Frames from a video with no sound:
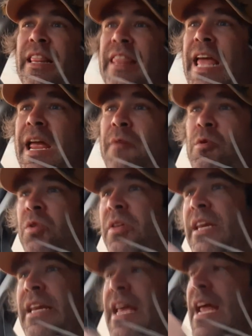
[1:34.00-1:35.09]
they will
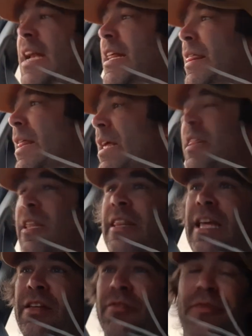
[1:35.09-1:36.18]
eat anything that
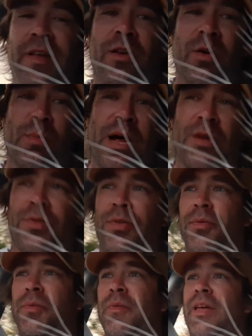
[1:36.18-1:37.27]
they can fit in their mouth,
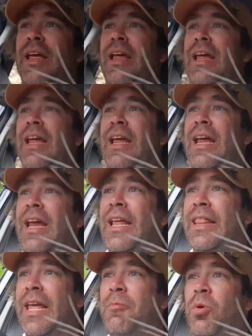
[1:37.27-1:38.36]

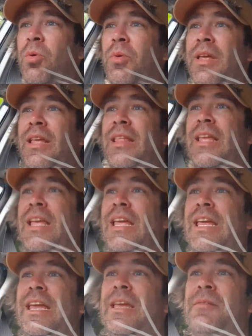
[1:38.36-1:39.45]
and they will
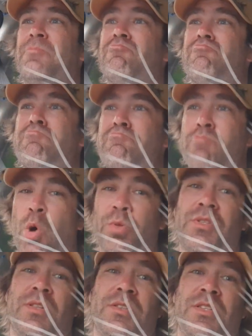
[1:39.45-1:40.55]
eat
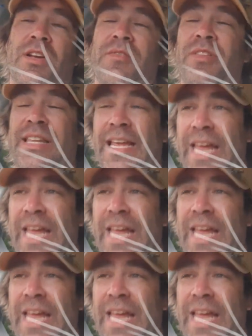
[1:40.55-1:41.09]
most of the stuff that they